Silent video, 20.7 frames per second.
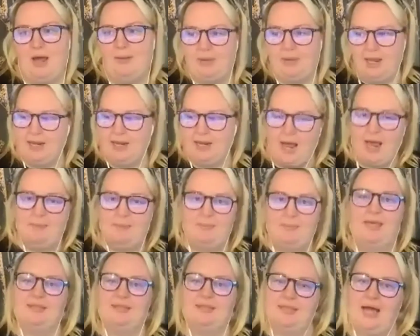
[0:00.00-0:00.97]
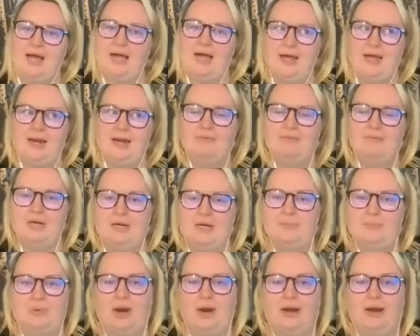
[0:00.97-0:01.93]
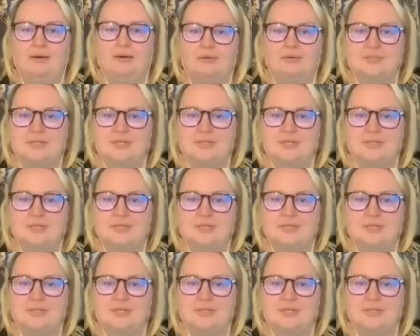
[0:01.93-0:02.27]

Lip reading: like, I made that and I'm really proud.